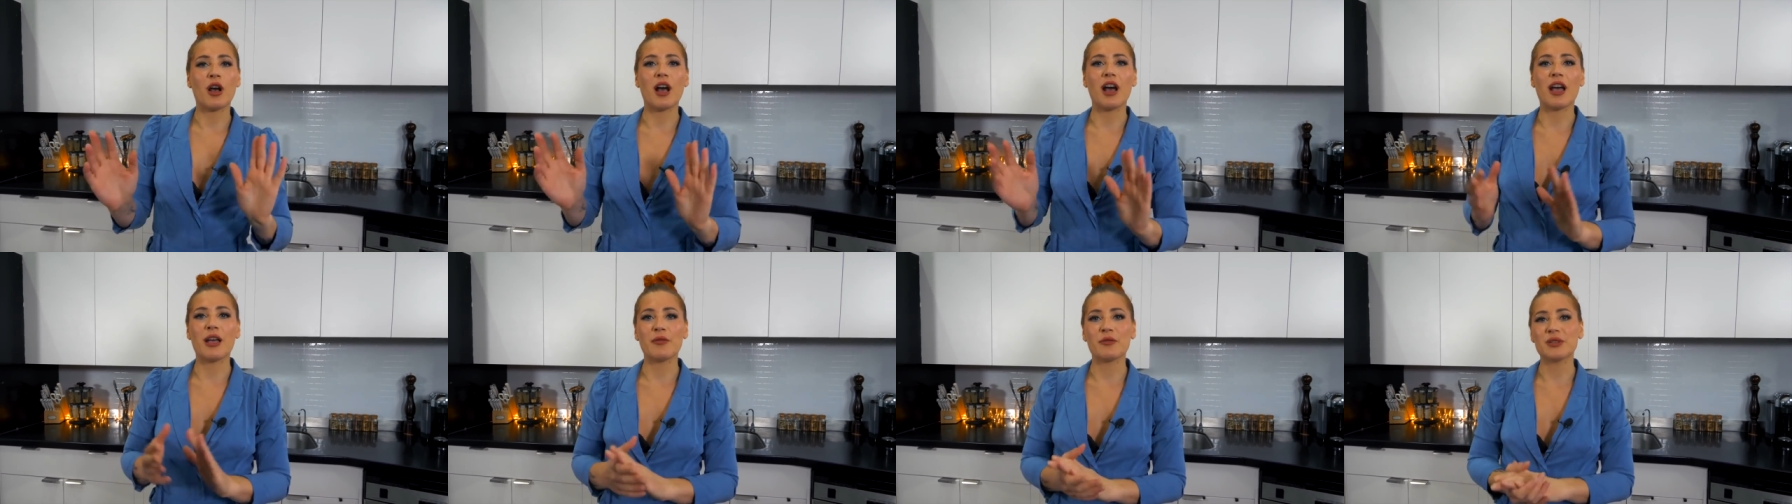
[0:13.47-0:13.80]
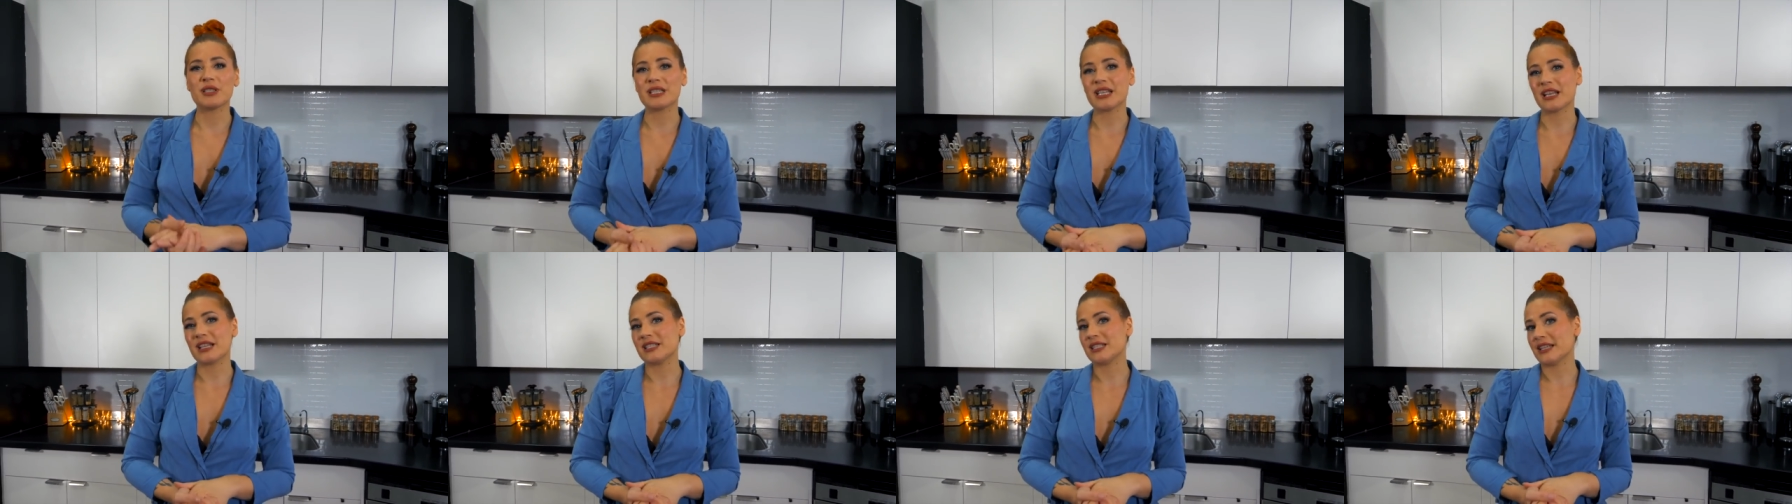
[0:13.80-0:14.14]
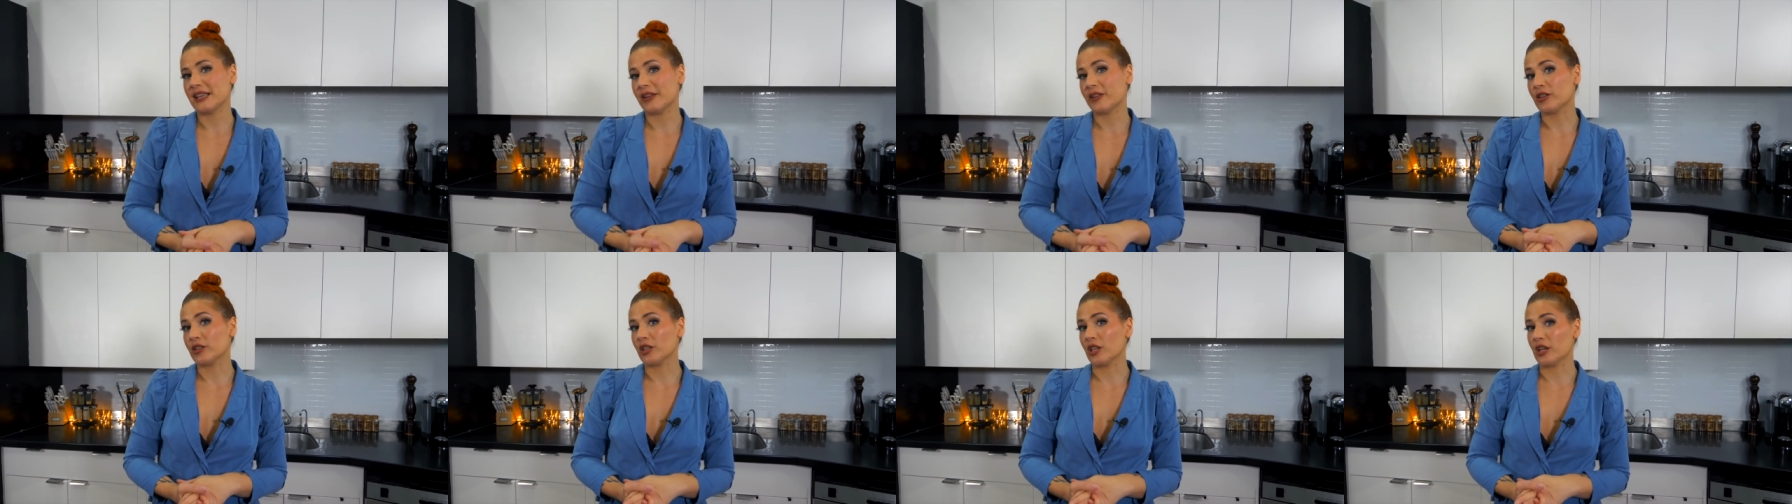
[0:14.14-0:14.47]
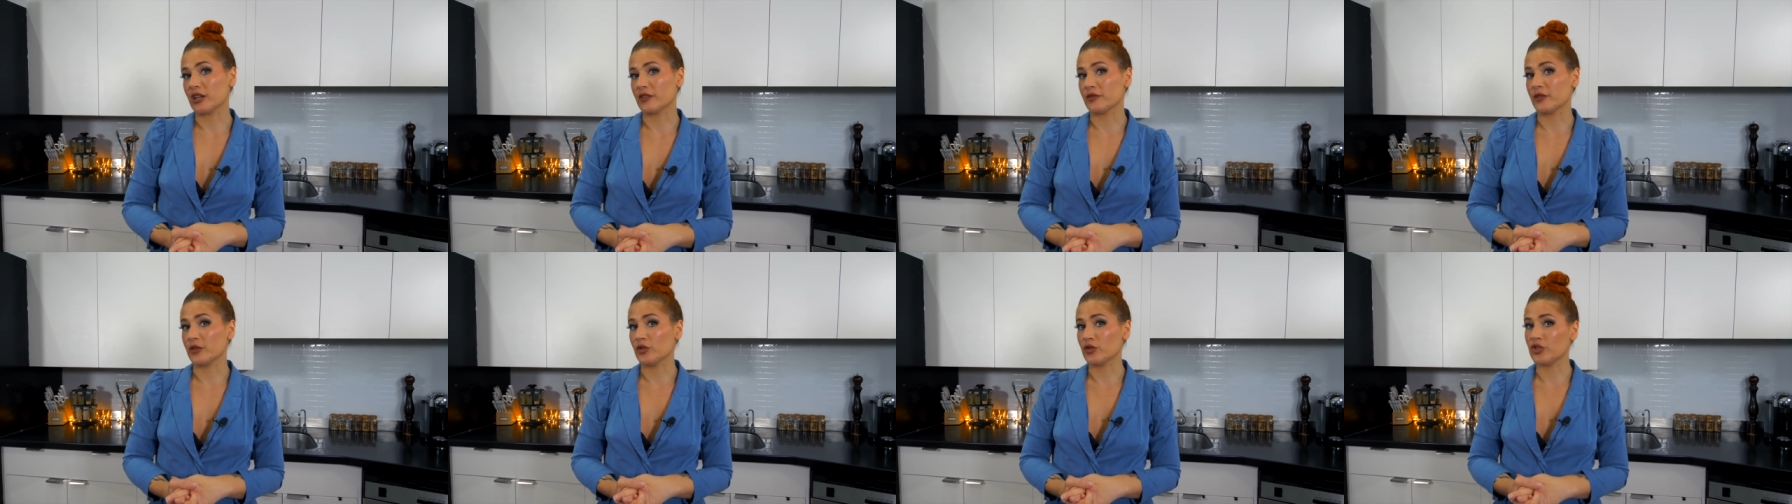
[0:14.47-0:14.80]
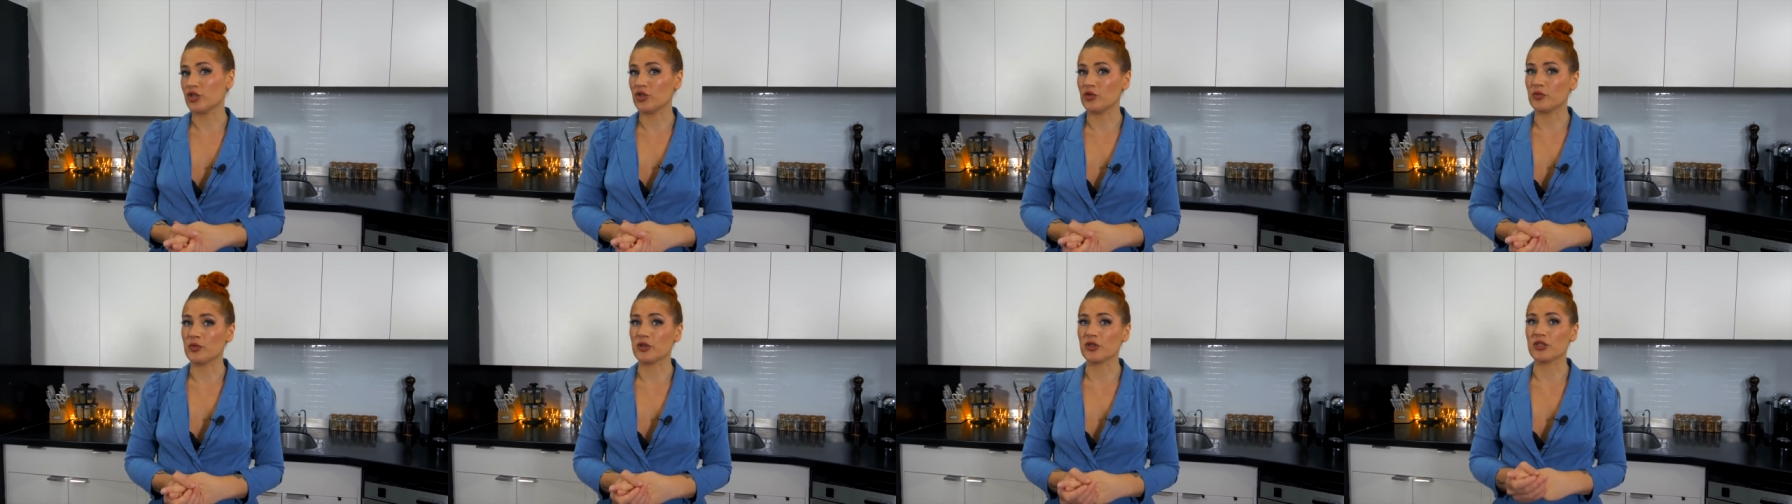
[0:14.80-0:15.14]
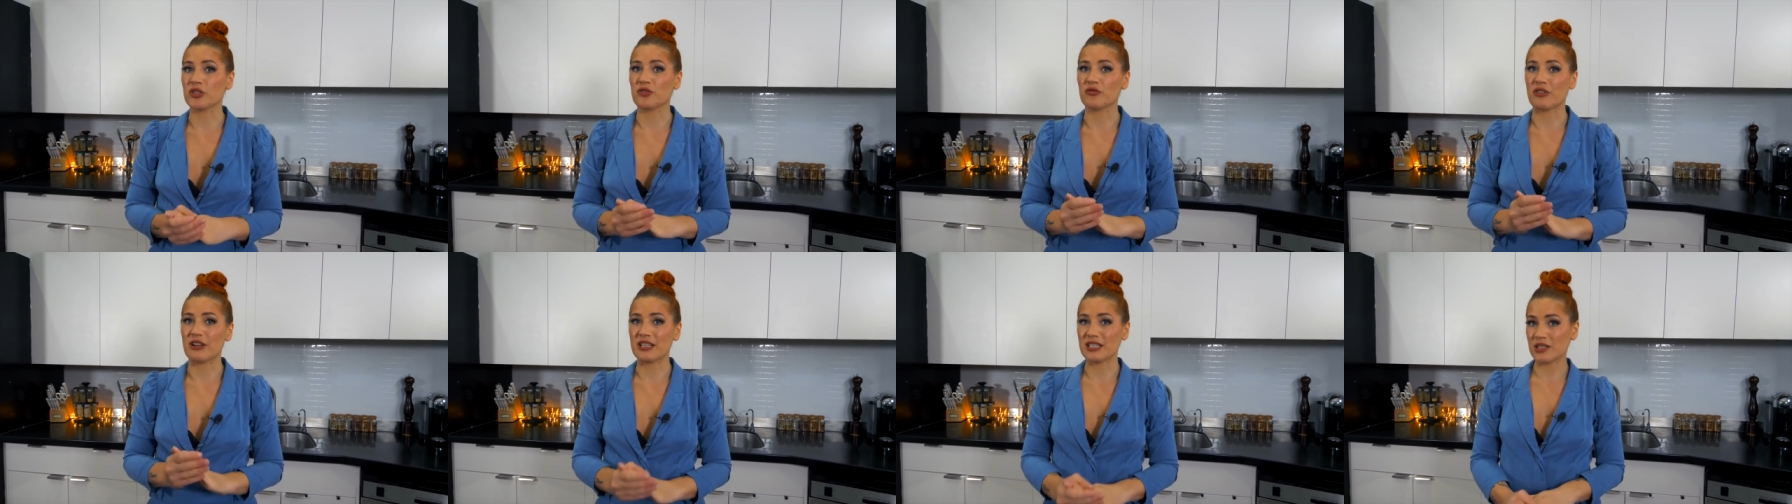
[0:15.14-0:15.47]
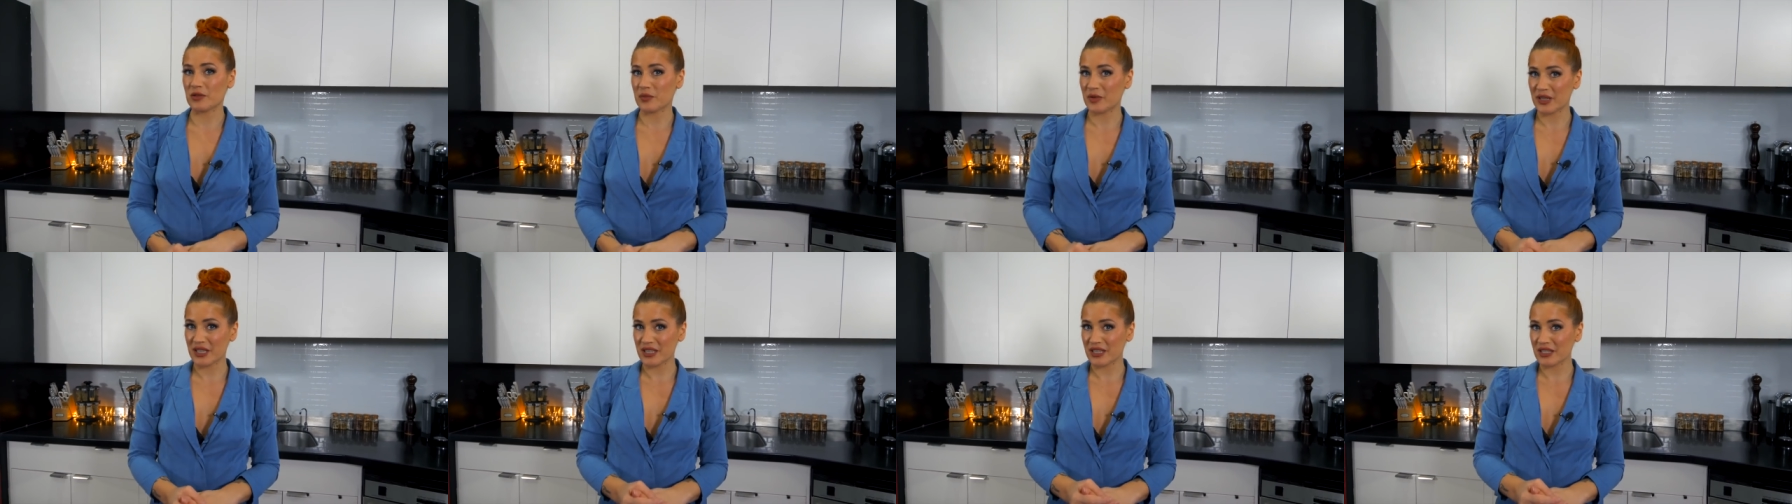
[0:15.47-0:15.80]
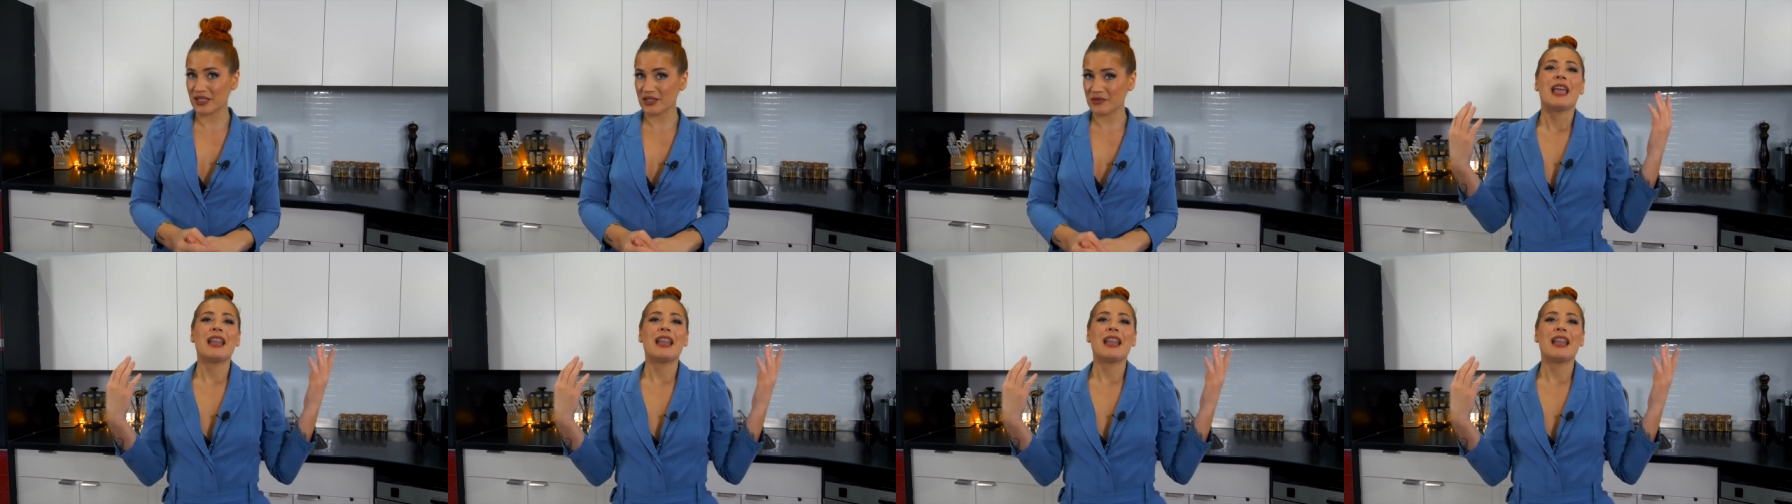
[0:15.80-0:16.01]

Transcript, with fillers: I was testing out a lot of YouTubers' recipes.